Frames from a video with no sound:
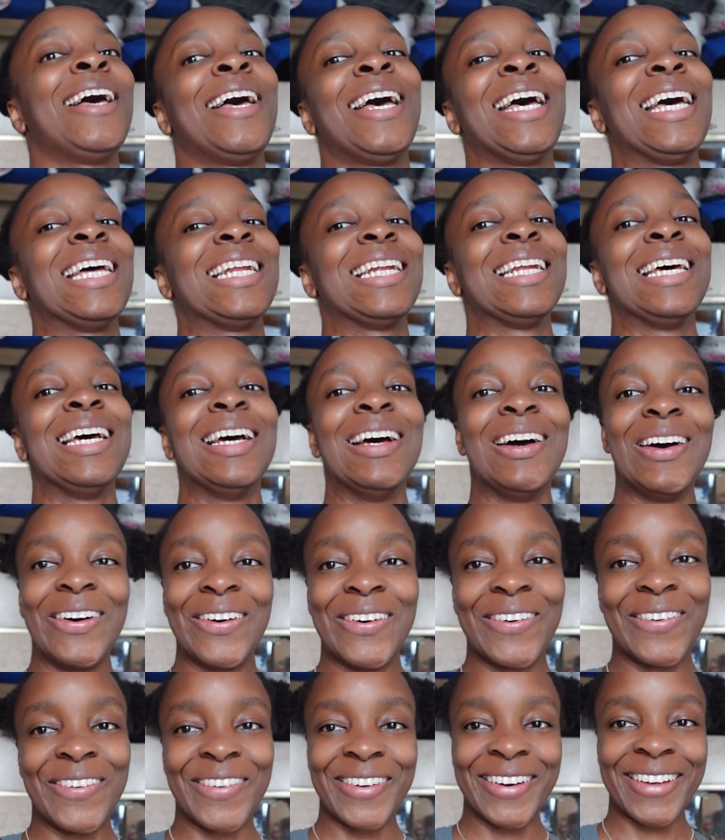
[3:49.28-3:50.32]
and
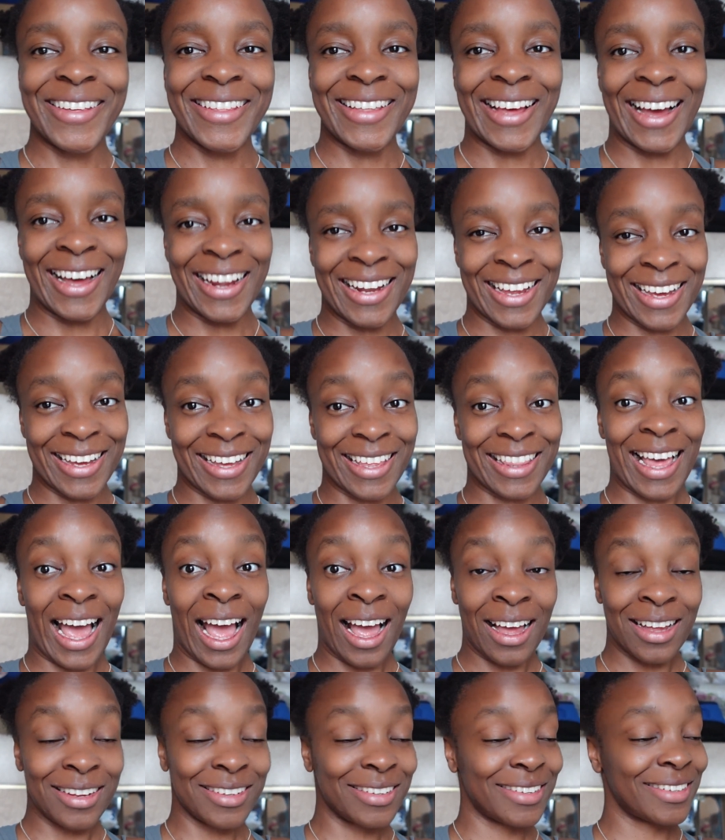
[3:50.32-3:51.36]
all of
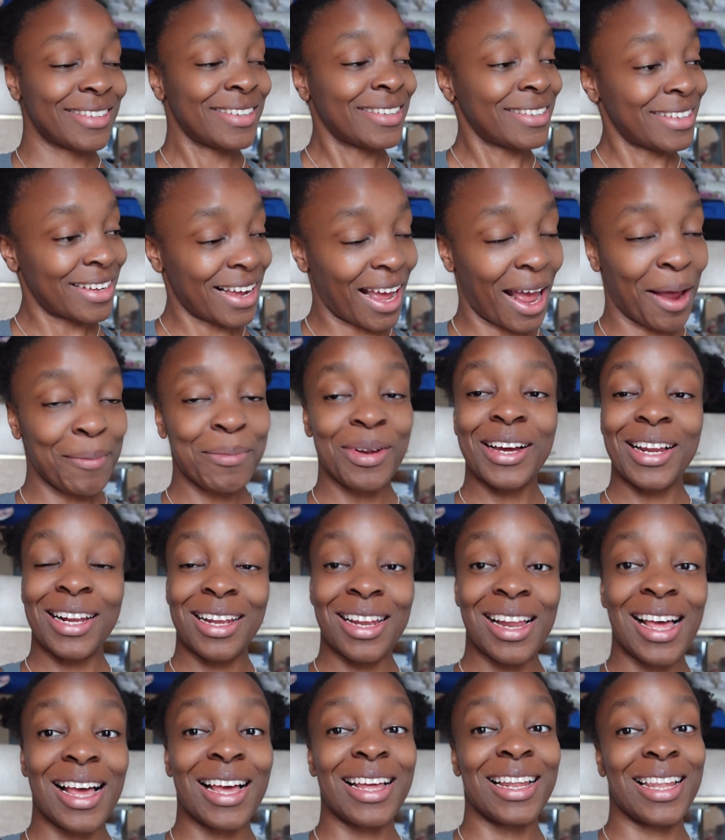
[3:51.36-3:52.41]
that. I'm not
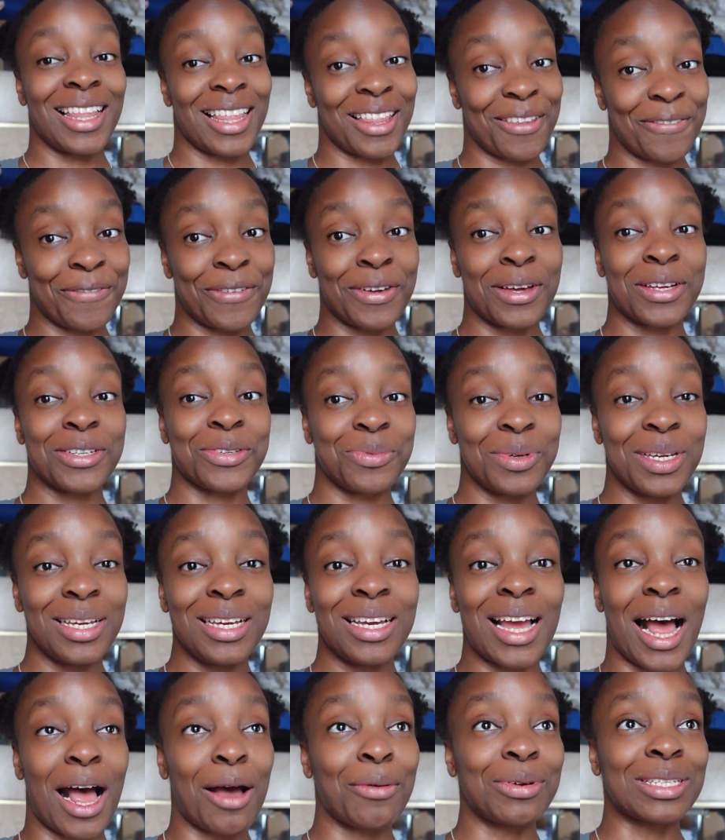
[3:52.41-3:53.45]
gonna lie, the first
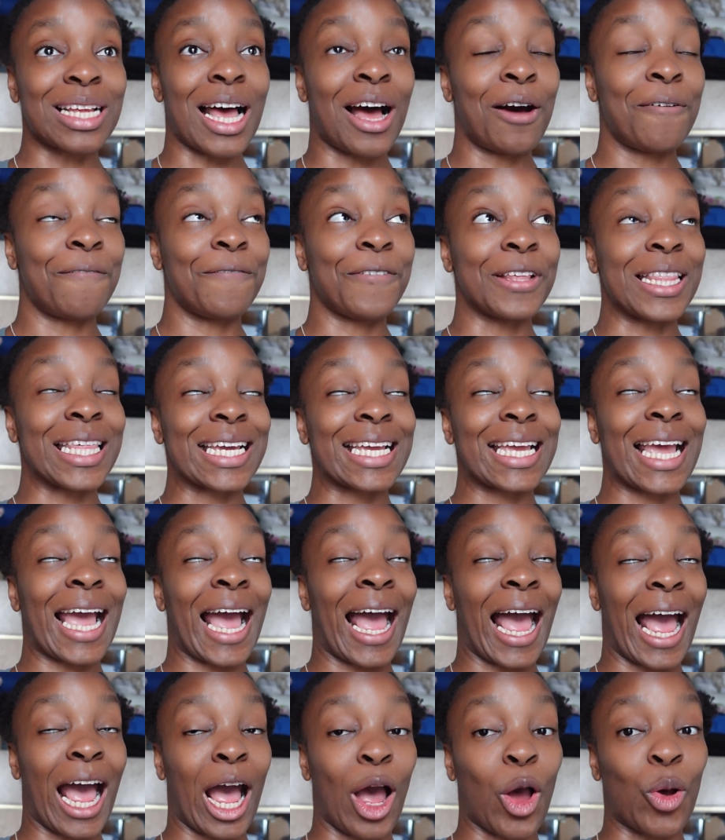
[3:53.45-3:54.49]
week I was out for the
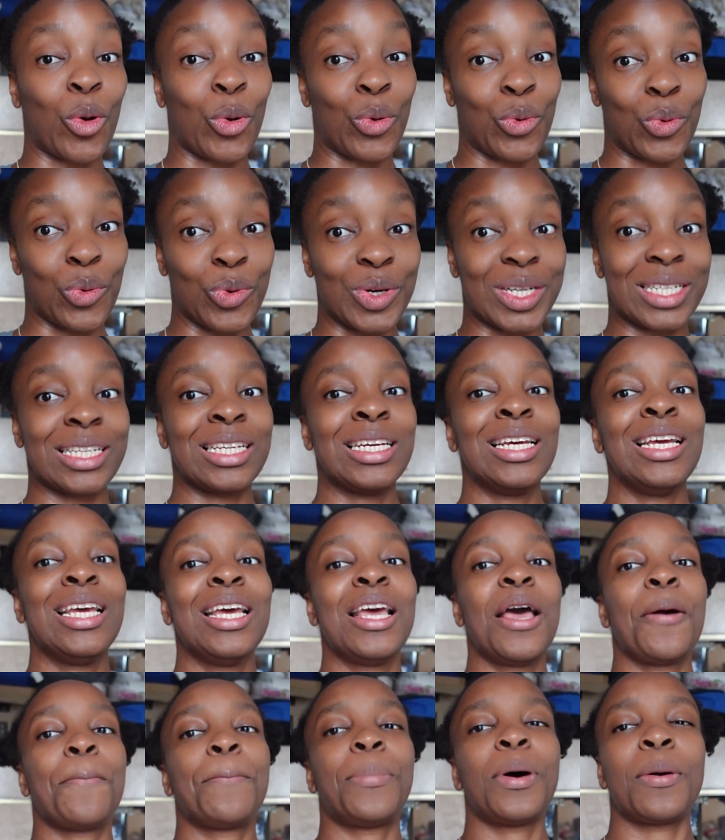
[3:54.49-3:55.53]
count.
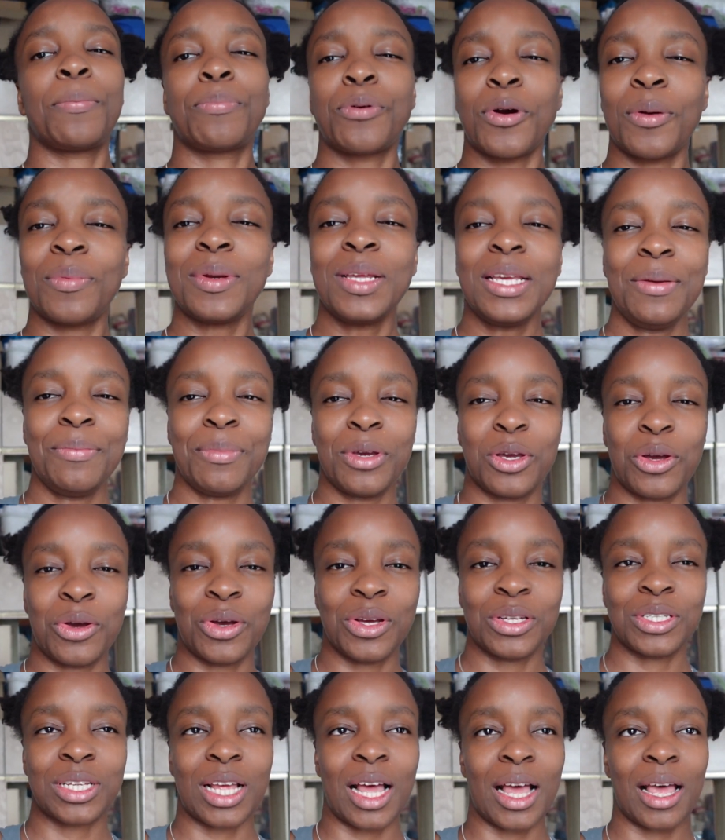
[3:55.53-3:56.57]
But probably
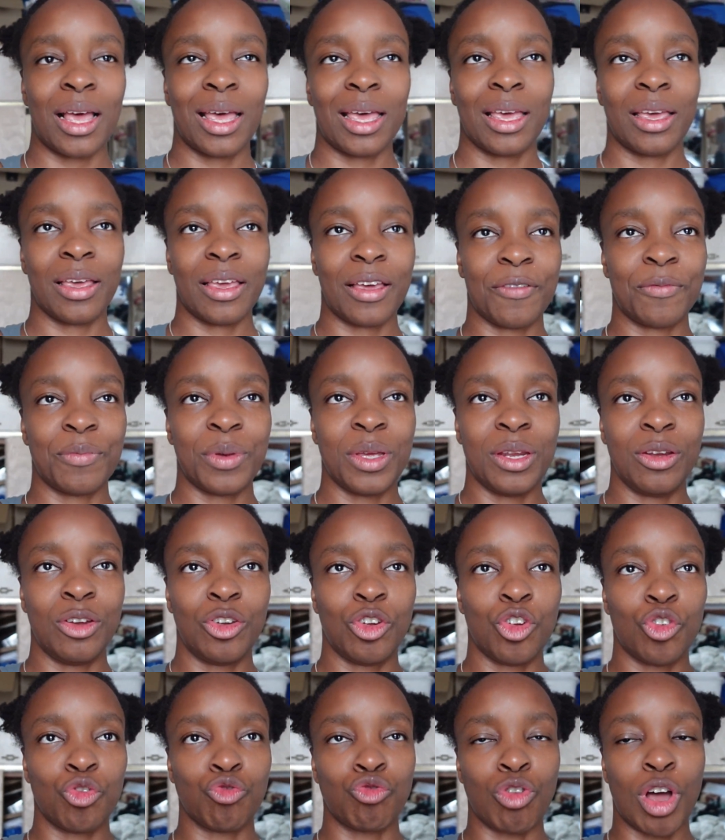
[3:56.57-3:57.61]
because I have
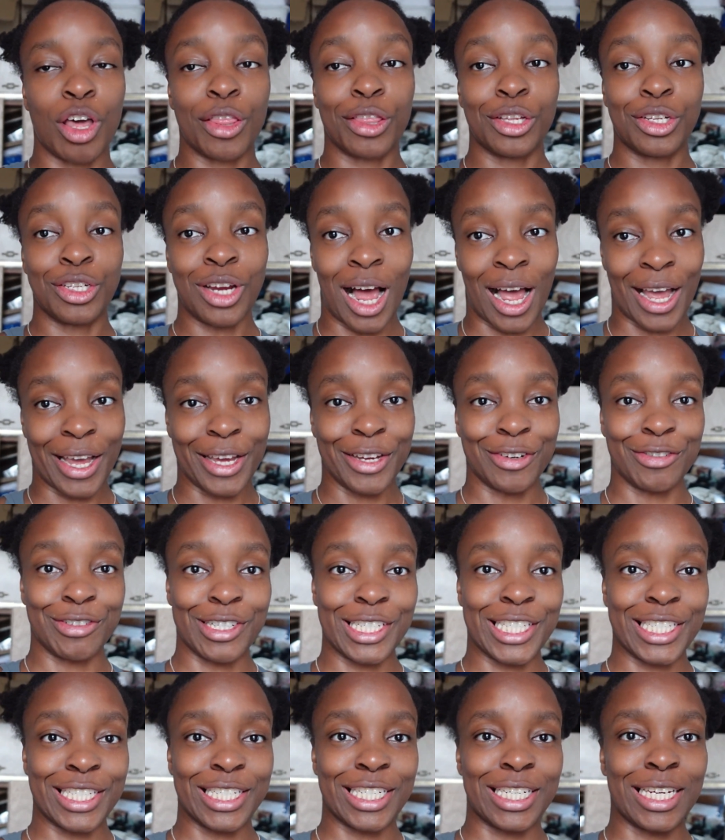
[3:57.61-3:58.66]
been rather tired
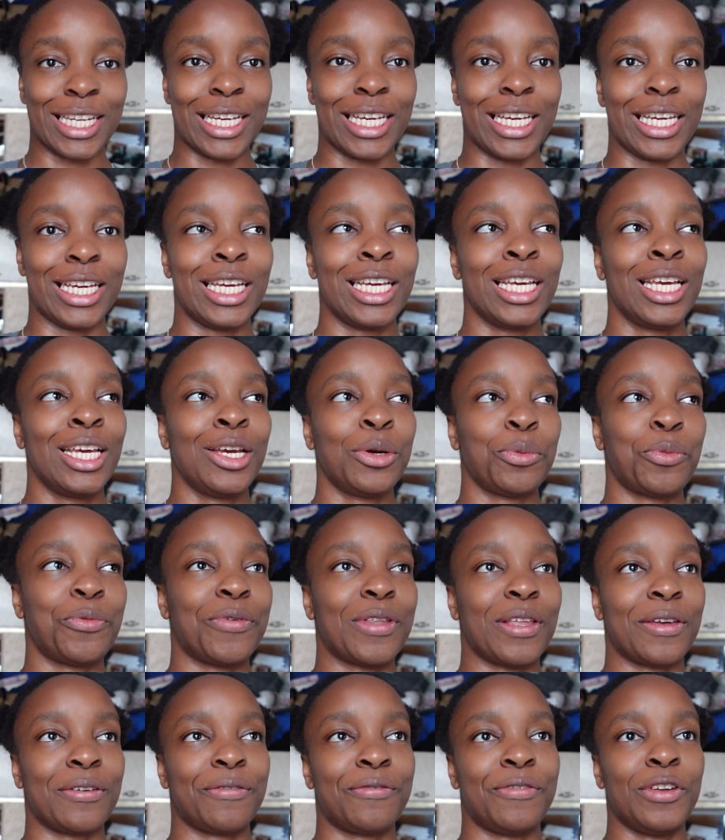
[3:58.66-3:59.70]
recently
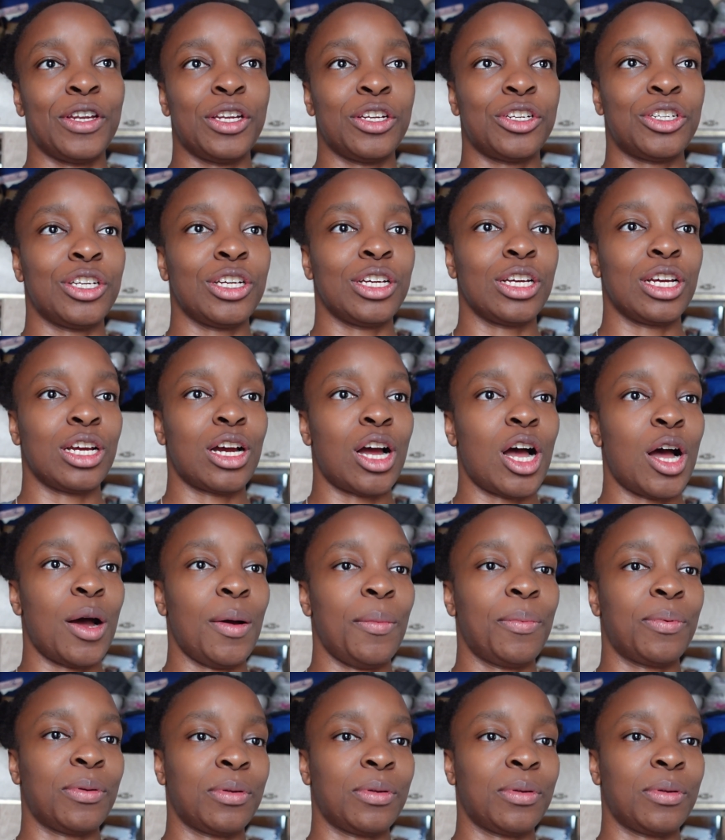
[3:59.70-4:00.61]
with finishing up